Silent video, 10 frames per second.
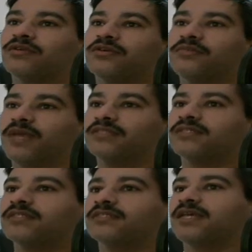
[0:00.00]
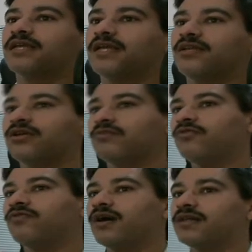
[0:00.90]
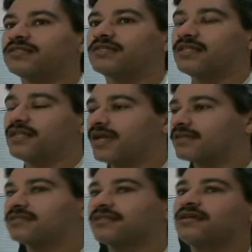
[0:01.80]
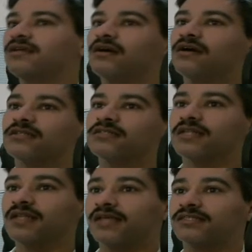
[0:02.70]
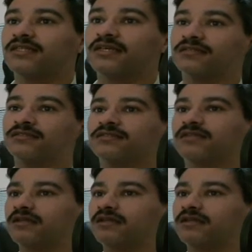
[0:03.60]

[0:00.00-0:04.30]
Learn the basics, and then you can move on to the next things.